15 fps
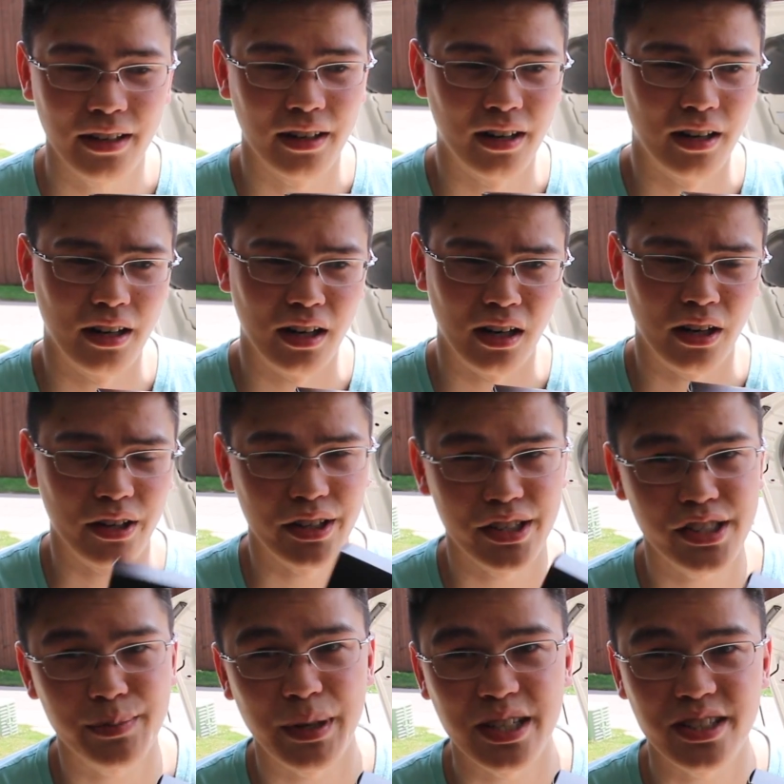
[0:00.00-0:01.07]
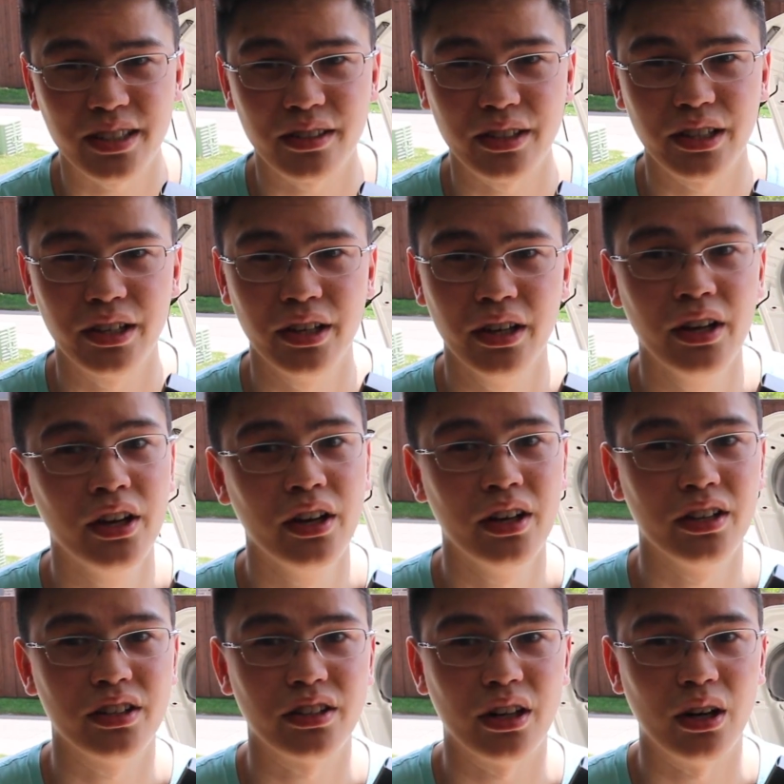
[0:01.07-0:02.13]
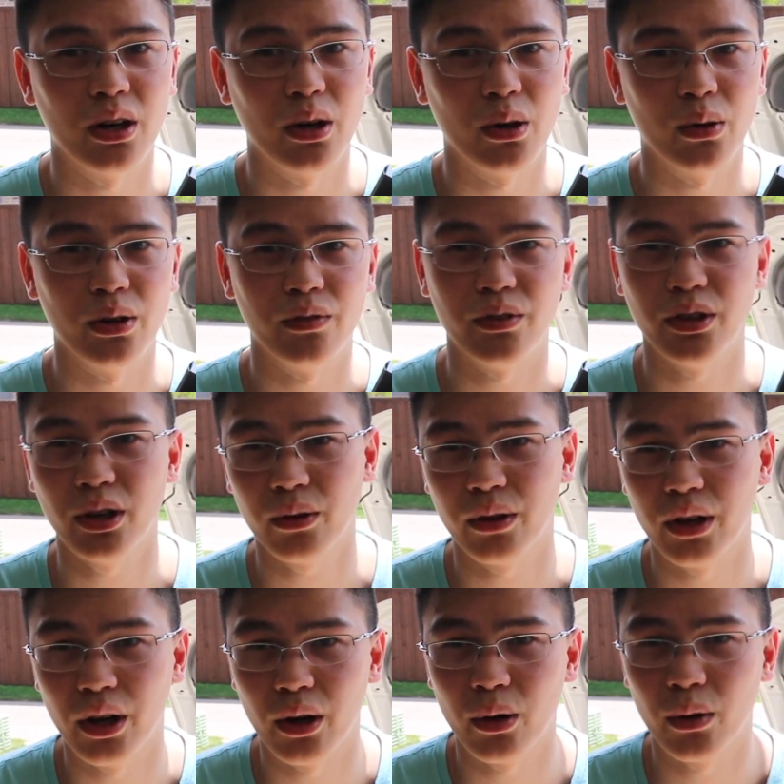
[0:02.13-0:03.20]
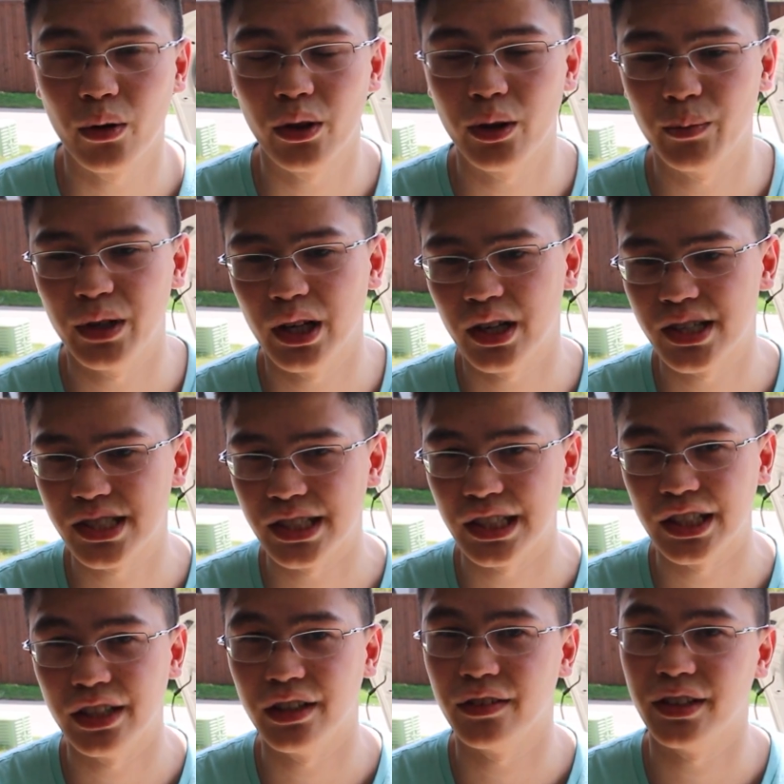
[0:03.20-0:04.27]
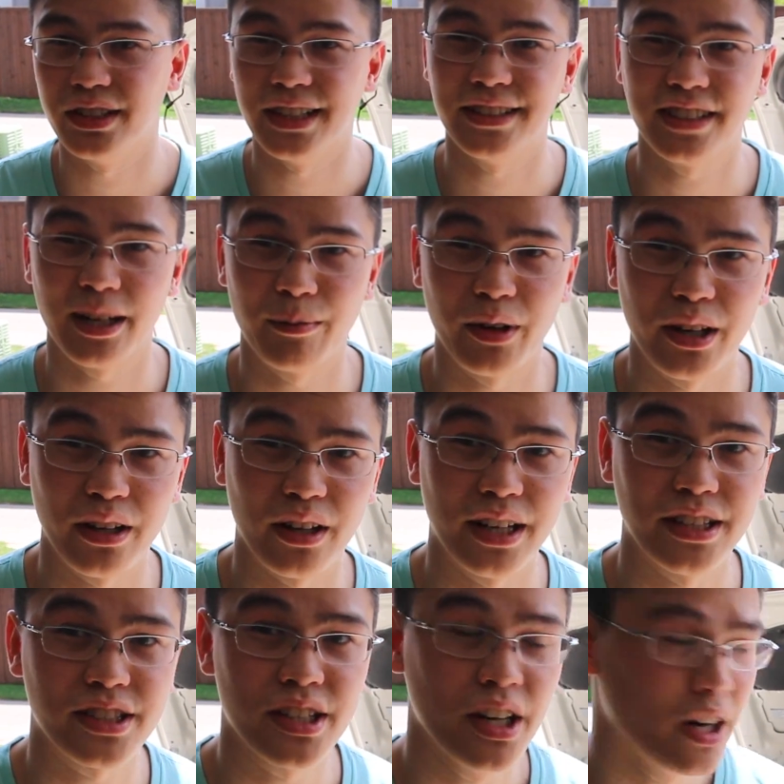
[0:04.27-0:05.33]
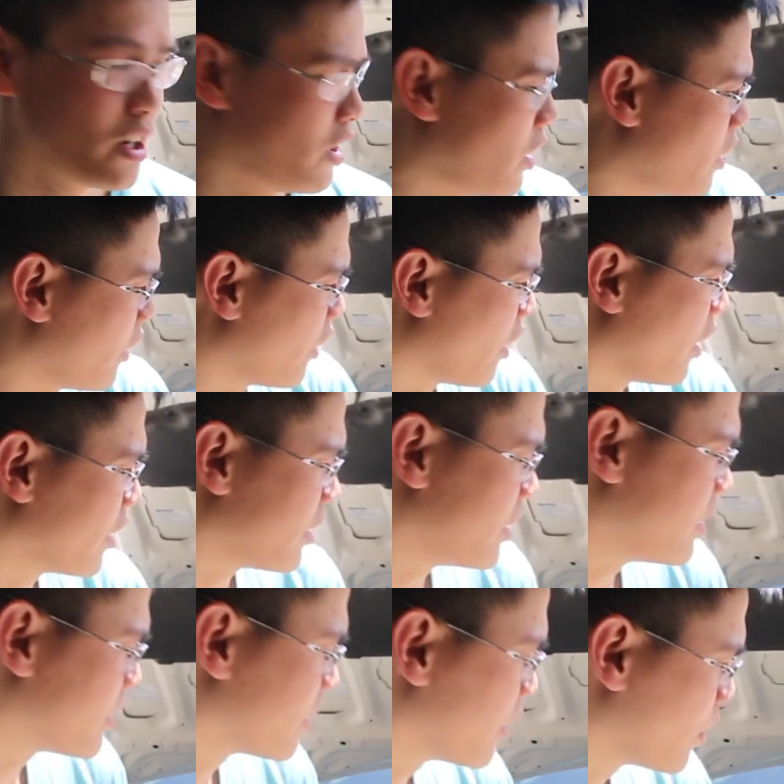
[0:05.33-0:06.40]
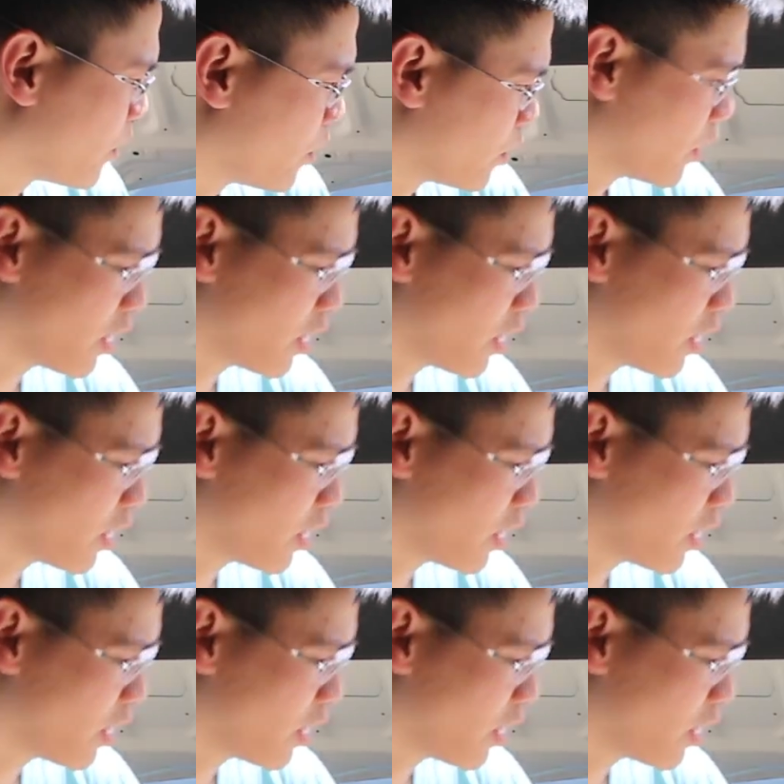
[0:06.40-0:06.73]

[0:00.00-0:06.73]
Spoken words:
harness basically. So if you don't know, the BRZ, the daytime running lights, are not these little